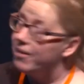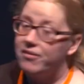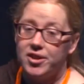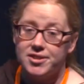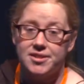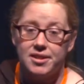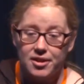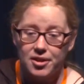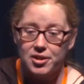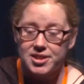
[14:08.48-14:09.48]
first
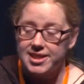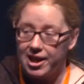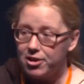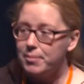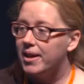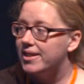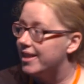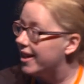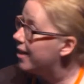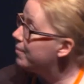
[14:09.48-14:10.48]
terrible
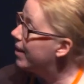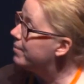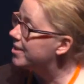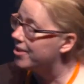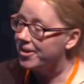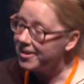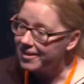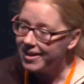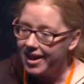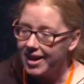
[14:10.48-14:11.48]
idea, and I blame this
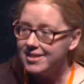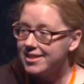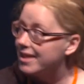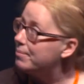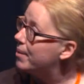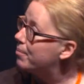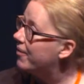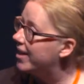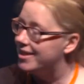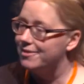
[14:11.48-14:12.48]
on sleep
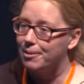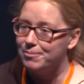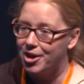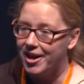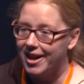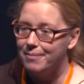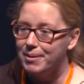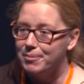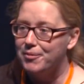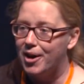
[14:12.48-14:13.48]
deprivation from trying to get a
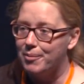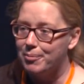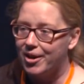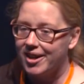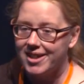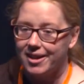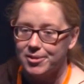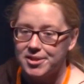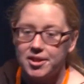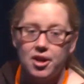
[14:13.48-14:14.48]
minimal viable product out,
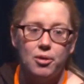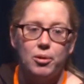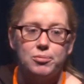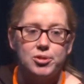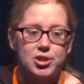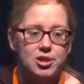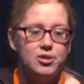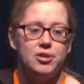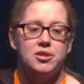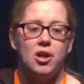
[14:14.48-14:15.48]
was, well, we'll just
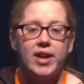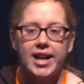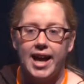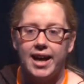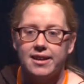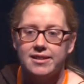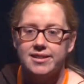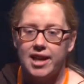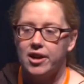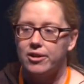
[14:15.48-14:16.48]
use logging handlers
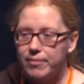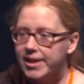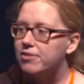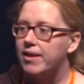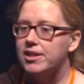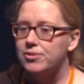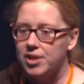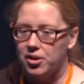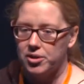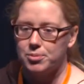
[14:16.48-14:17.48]
and I'll redirect all
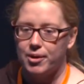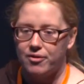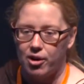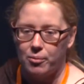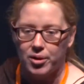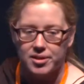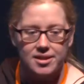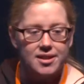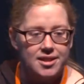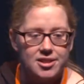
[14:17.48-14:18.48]
the logs wherever I want.
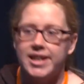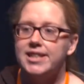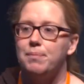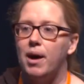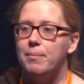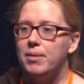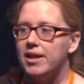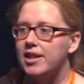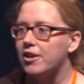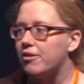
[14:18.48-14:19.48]
So each pipeline
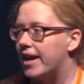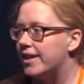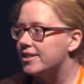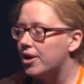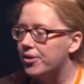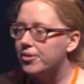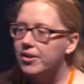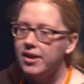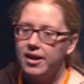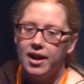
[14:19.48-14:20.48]
can create its own
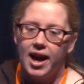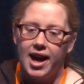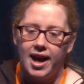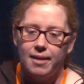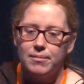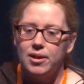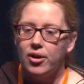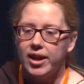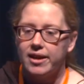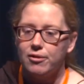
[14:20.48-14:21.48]

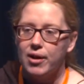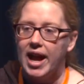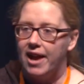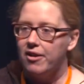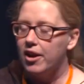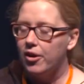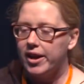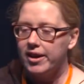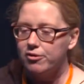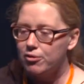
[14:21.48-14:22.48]

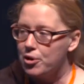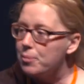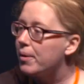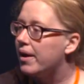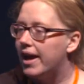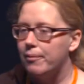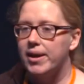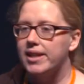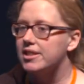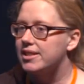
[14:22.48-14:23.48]
logging group, and we
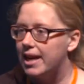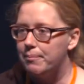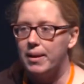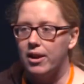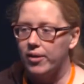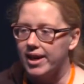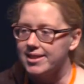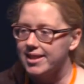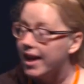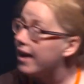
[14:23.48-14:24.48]
can just keep logging
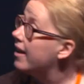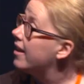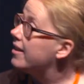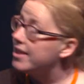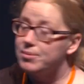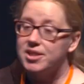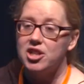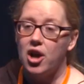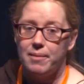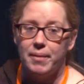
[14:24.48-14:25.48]
to there. This was a
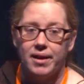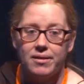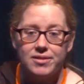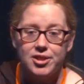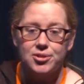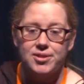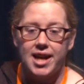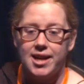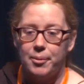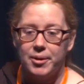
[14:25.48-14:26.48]
nightmare. You talk to
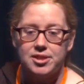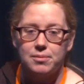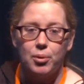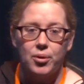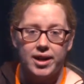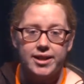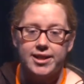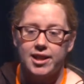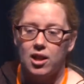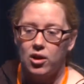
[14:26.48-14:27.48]
AWS support and none
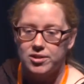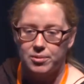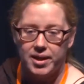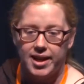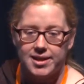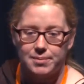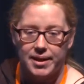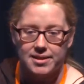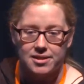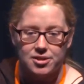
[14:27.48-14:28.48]
of the logs are where they
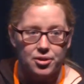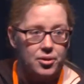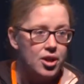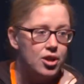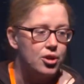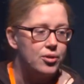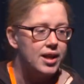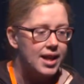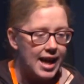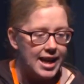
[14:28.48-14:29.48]
expect it to.
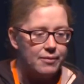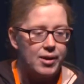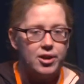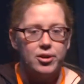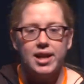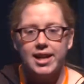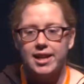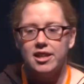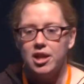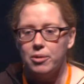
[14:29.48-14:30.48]
Anywhere you click
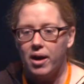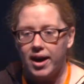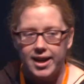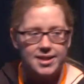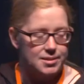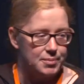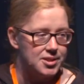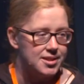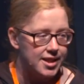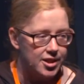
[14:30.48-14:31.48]
in the UI and it's supposed
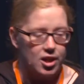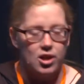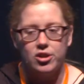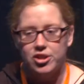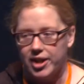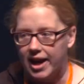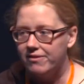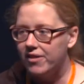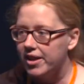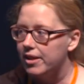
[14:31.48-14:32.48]
to take you to logs, you can't
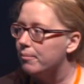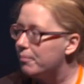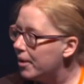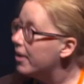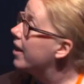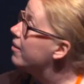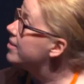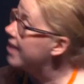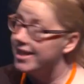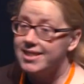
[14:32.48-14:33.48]
find them. It was
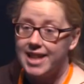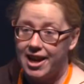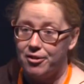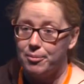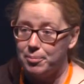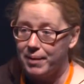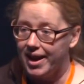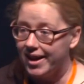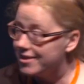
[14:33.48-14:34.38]
a terrible plan.